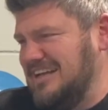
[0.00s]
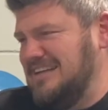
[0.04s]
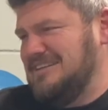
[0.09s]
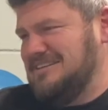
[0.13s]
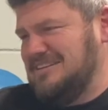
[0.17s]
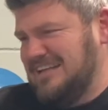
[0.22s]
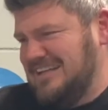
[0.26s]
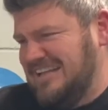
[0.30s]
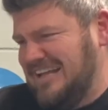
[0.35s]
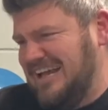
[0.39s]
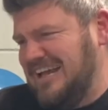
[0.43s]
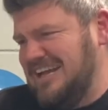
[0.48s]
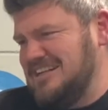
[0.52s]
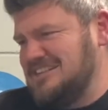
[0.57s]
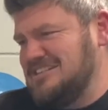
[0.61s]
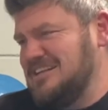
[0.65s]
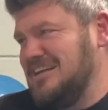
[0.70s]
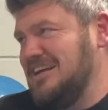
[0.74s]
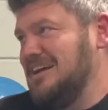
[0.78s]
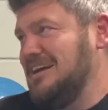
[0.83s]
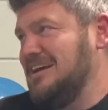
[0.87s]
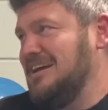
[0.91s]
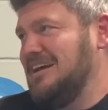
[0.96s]
That
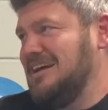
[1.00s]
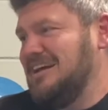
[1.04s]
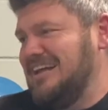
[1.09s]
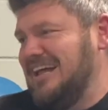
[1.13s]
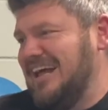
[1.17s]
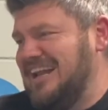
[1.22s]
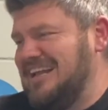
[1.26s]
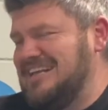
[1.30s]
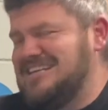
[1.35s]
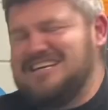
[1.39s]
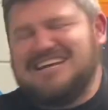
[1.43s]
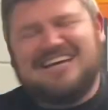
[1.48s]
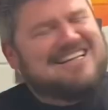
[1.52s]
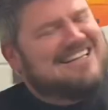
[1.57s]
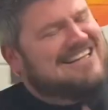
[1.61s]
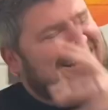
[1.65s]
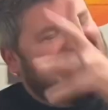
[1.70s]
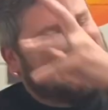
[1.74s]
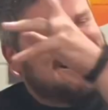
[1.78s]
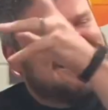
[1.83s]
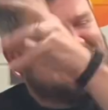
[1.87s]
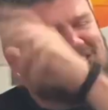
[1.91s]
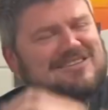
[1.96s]
is that
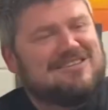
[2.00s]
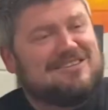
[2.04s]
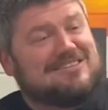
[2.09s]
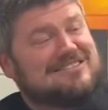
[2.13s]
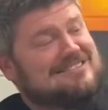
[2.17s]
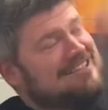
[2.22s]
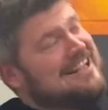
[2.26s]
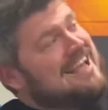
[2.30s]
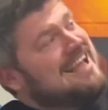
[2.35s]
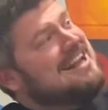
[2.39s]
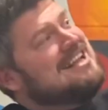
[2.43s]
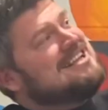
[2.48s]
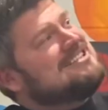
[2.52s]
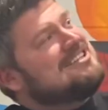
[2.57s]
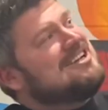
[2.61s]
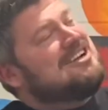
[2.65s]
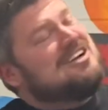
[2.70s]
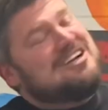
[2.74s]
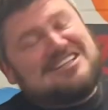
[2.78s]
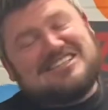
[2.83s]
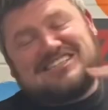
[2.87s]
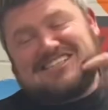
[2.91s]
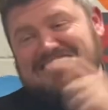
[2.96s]
is a
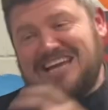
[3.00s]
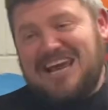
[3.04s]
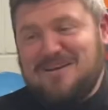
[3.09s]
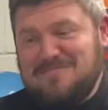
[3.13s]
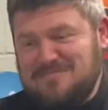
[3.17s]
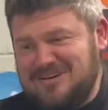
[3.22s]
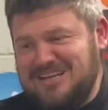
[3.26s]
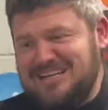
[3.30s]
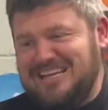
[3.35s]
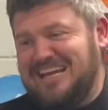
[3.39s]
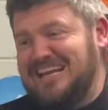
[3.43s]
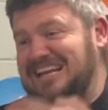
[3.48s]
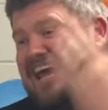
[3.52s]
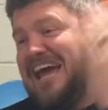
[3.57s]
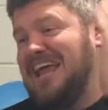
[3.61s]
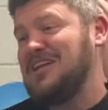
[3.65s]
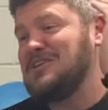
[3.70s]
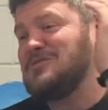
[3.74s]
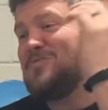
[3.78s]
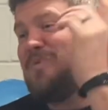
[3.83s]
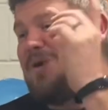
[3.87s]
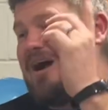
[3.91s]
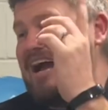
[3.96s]
good statement, and that
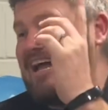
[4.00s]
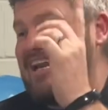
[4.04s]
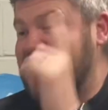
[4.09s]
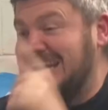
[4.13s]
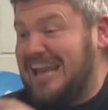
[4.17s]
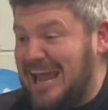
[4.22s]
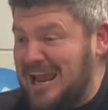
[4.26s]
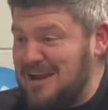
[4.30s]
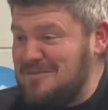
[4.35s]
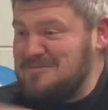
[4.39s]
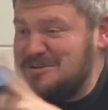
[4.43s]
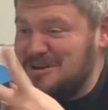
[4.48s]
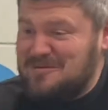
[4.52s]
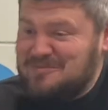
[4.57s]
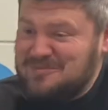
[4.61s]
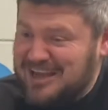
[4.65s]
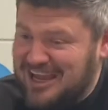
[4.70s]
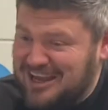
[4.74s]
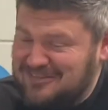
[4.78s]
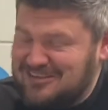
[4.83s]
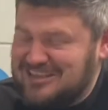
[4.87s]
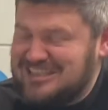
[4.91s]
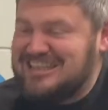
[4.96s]
is why I named him
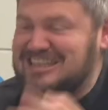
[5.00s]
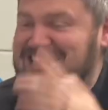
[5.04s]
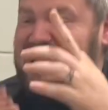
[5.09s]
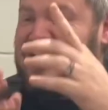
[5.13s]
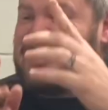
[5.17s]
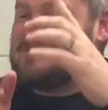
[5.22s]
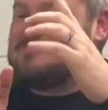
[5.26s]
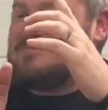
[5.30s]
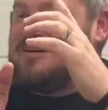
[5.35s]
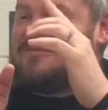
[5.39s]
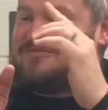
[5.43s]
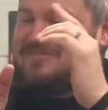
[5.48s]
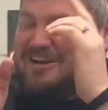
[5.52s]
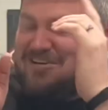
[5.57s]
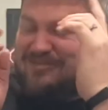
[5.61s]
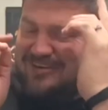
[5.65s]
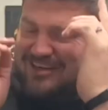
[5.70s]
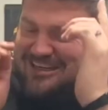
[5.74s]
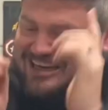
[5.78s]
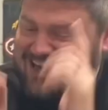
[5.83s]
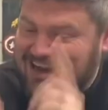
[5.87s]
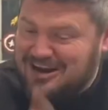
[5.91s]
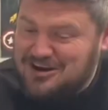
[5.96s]
David, because that is my
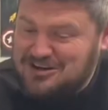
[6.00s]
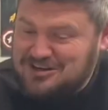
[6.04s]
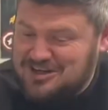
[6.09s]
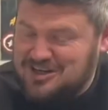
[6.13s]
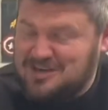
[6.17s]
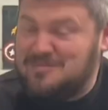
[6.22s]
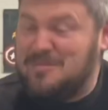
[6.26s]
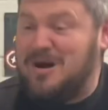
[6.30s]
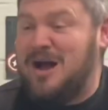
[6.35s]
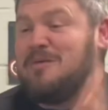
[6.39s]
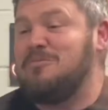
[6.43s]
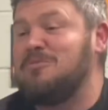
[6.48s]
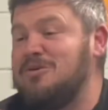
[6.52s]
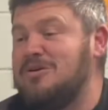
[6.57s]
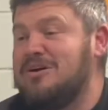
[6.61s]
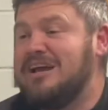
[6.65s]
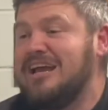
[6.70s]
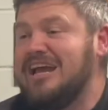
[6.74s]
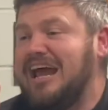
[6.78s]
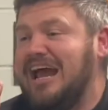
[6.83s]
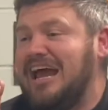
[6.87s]
favorite character in the Bible,